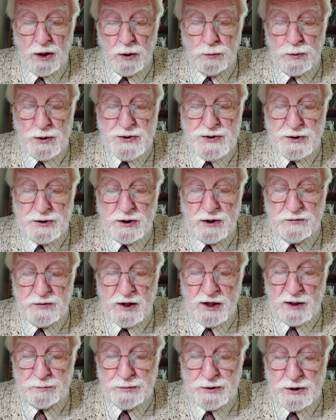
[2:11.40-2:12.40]
was the
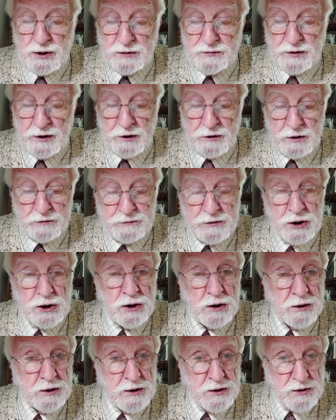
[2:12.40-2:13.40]
development of
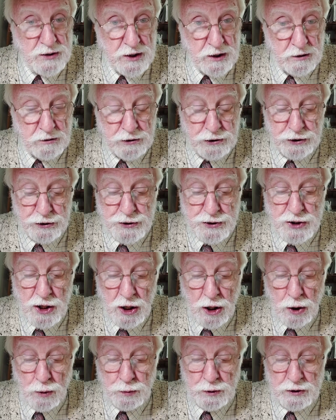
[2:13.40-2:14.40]
artificial intelligence,
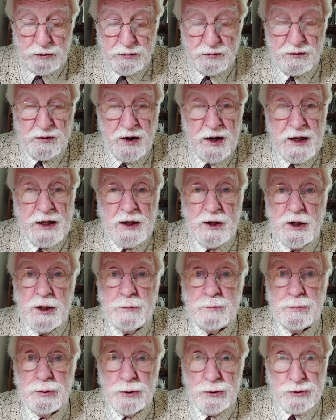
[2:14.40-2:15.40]
which finally
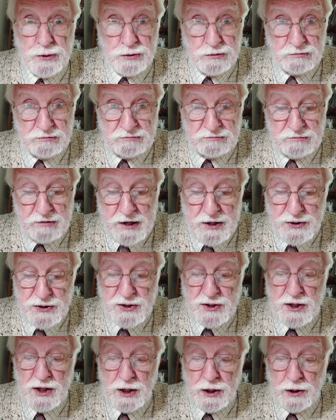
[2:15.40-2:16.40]
put to
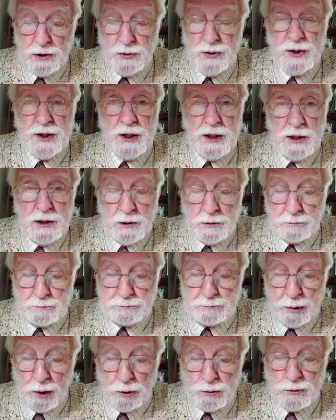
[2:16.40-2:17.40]
rest the
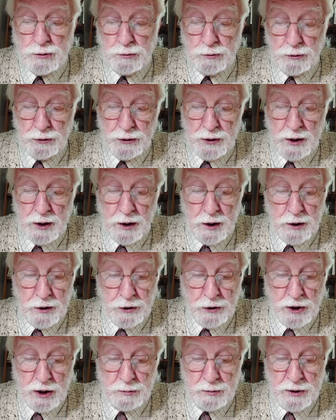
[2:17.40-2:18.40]
boggled
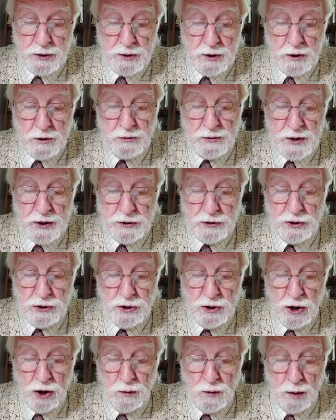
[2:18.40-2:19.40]
argument that
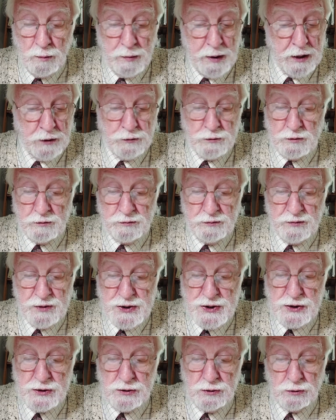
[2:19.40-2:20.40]
no amount of
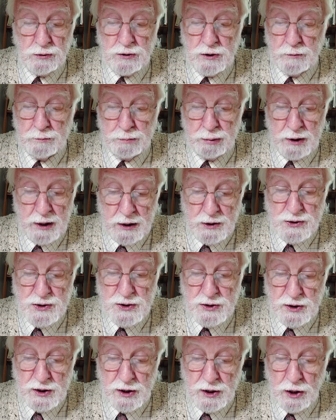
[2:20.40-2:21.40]
physical
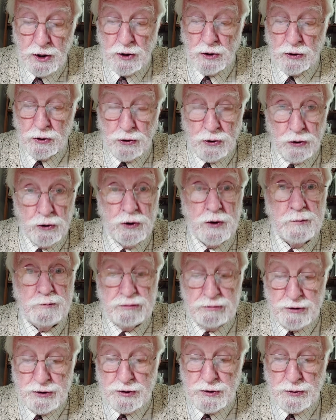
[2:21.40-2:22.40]
complexity could
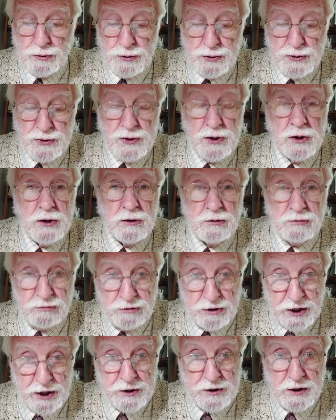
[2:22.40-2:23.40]
produce
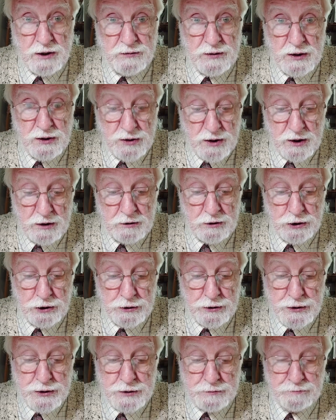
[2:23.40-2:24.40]
creative
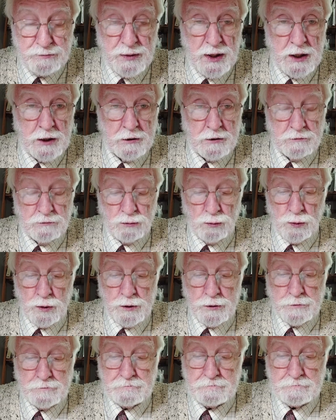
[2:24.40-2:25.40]
intelligence." End of
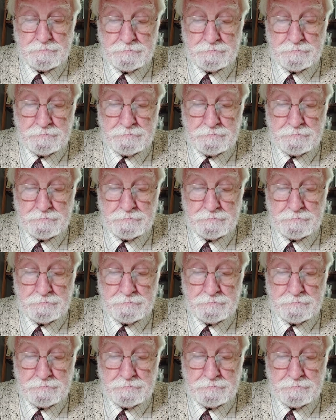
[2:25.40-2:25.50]
quote.